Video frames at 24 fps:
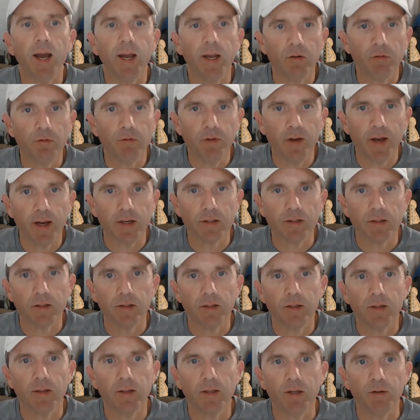In fact,
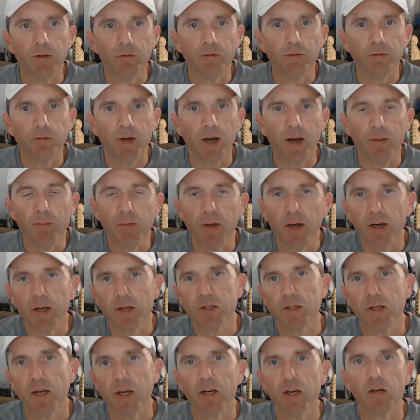if I'm not
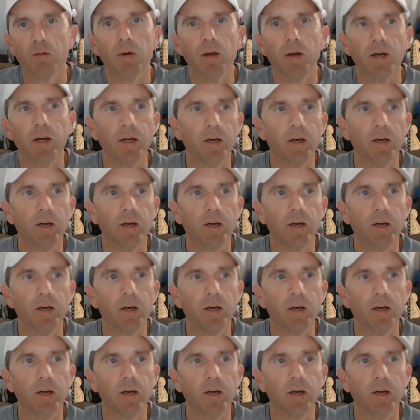excited about it,